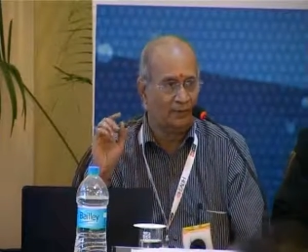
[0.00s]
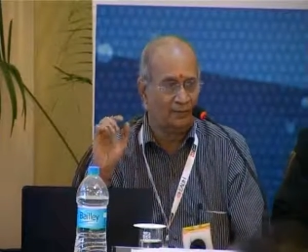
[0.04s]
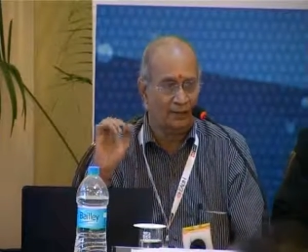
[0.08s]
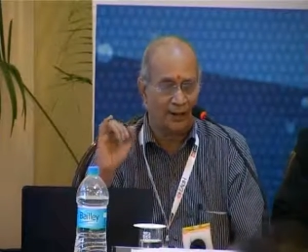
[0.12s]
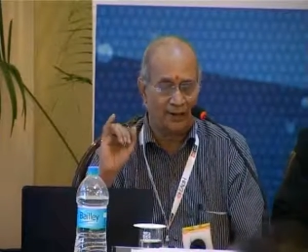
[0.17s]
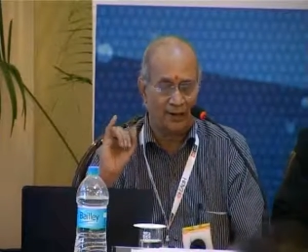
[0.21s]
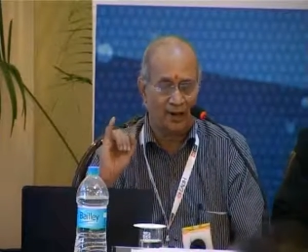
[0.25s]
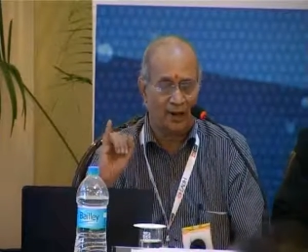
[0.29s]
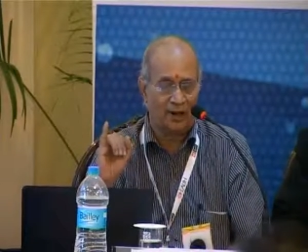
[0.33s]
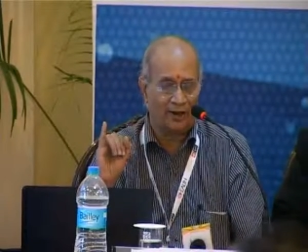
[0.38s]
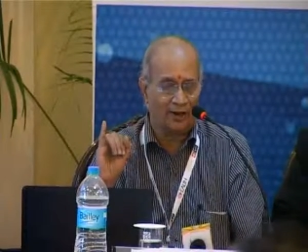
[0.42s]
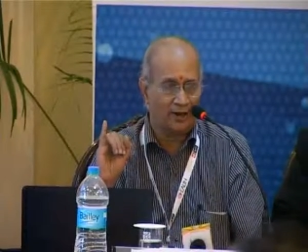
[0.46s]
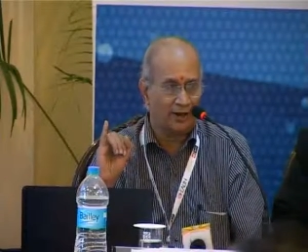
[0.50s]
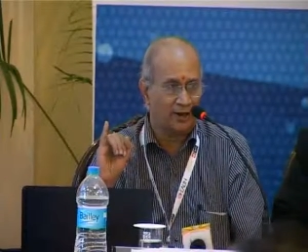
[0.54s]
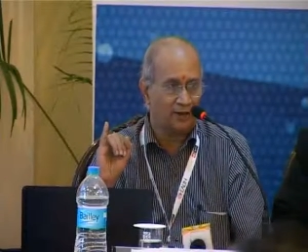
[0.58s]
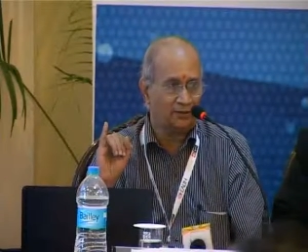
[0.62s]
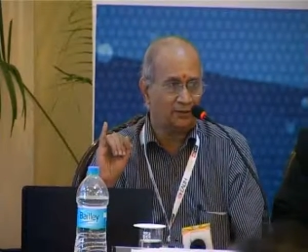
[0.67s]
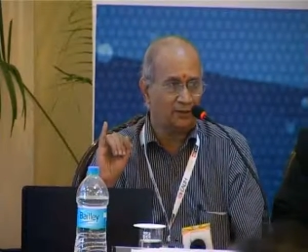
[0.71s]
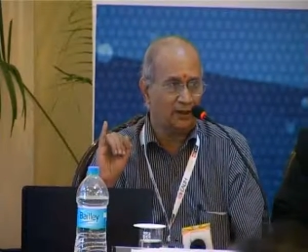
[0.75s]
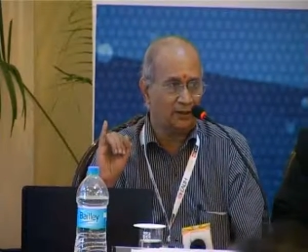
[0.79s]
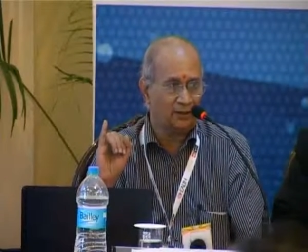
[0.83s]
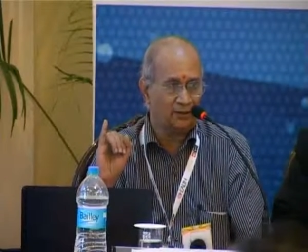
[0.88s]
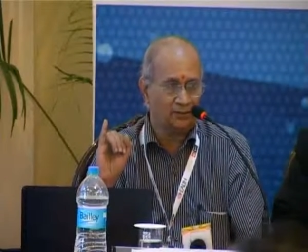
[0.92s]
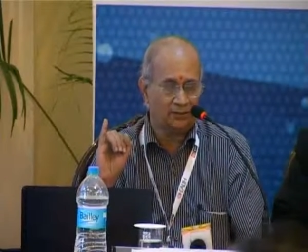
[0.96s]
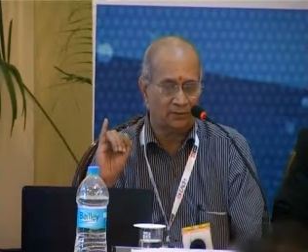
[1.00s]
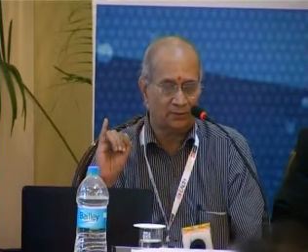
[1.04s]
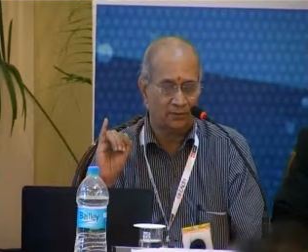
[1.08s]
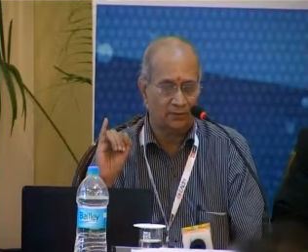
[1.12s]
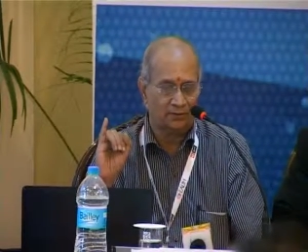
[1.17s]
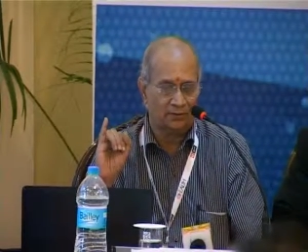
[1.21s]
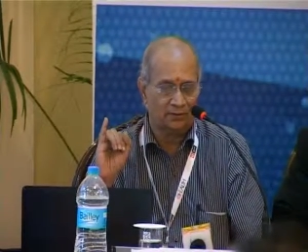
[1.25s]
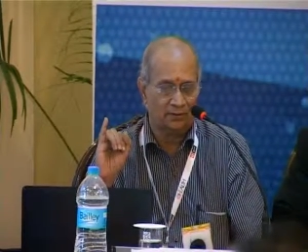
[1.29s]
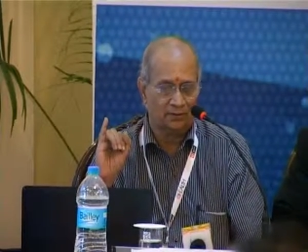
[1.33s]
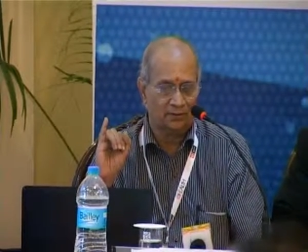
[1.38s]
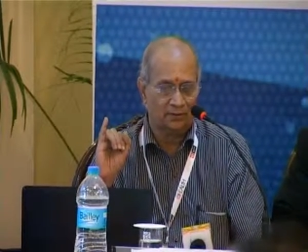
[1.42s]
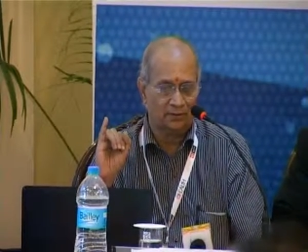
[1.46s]
Data architecture,
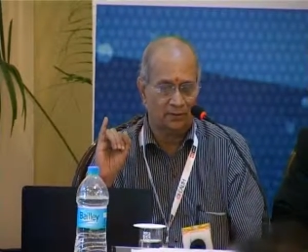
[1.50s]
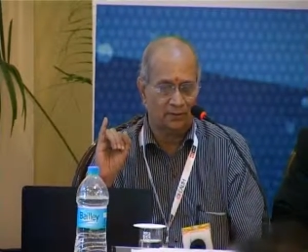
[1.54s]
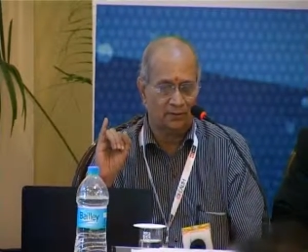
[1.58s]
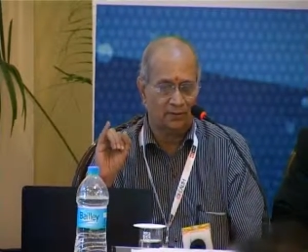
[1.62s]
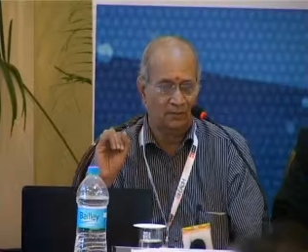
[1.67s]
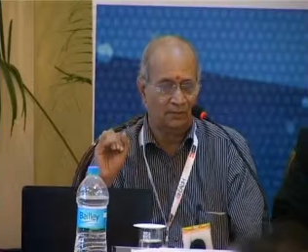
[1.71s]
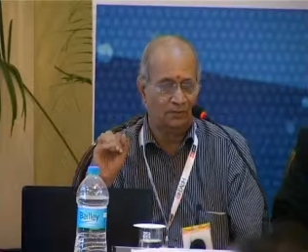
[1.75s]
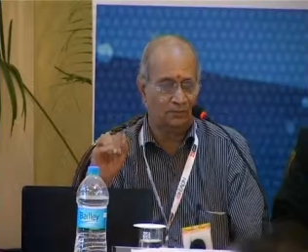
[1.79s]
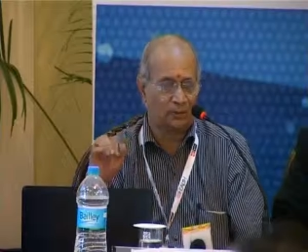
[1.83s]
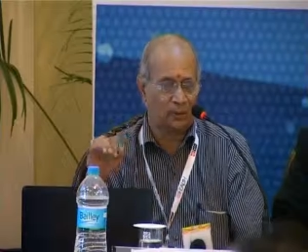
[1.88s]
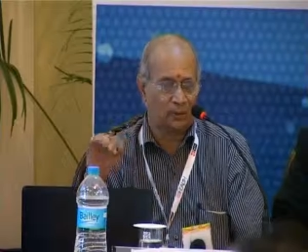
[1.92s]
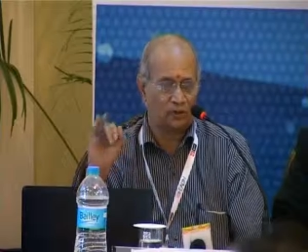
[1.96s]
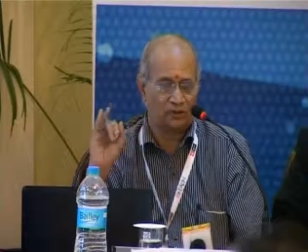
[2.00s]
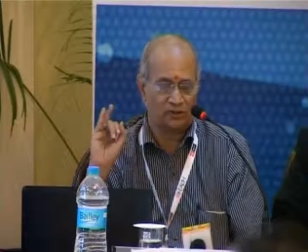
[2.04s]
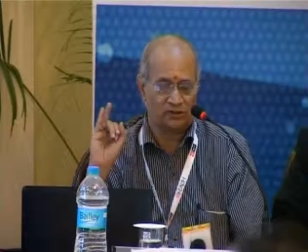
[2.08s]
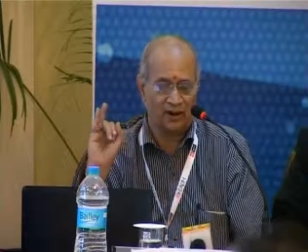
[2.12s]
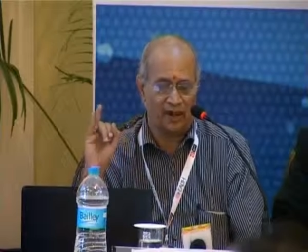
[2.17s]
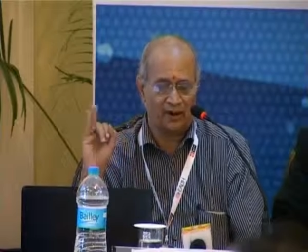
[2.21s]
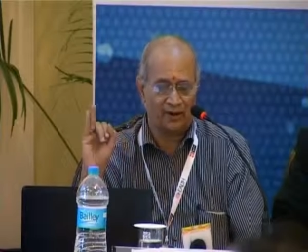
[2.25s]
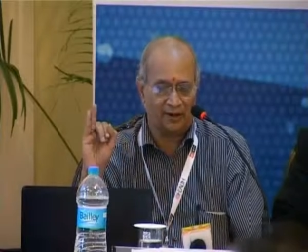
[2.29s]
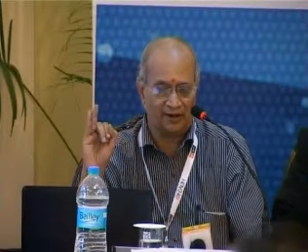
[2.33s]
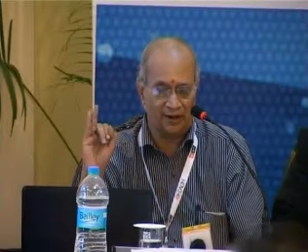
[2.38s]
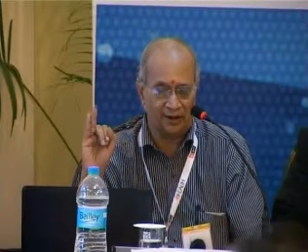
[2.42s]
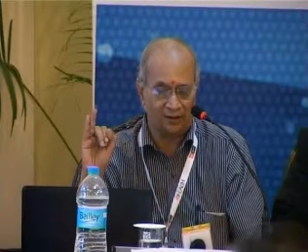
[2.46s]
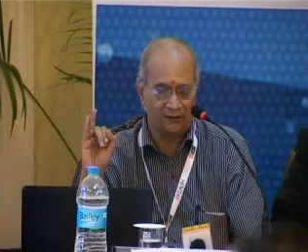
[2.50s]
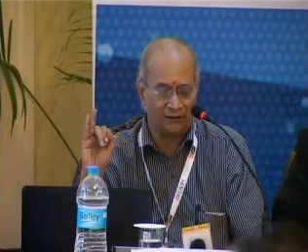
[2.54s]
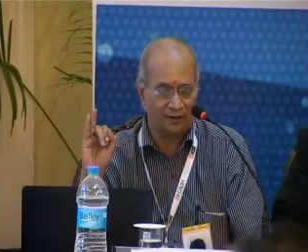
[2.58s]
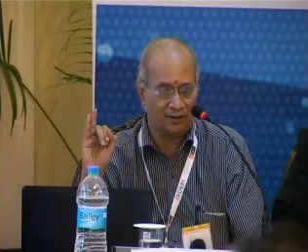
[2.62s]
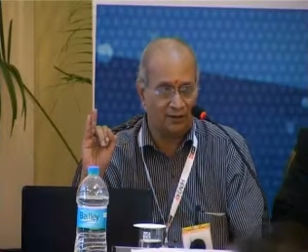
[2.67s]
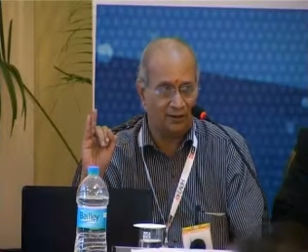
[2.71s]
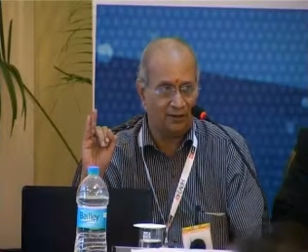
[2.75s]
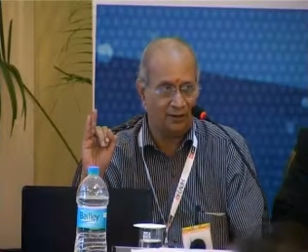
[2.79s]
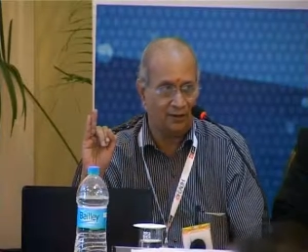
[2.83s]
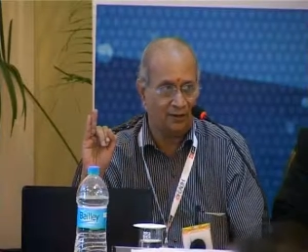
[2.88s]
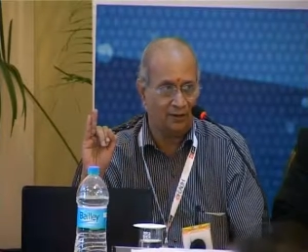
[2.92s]
process architecture,